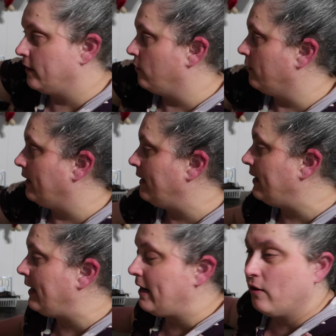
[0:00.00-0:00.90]
that are
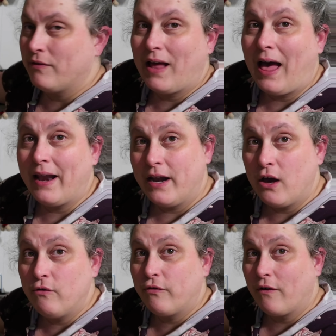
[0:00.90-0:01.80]
in here that I
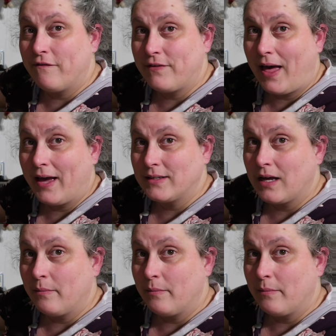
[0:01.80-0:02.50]
know for a fact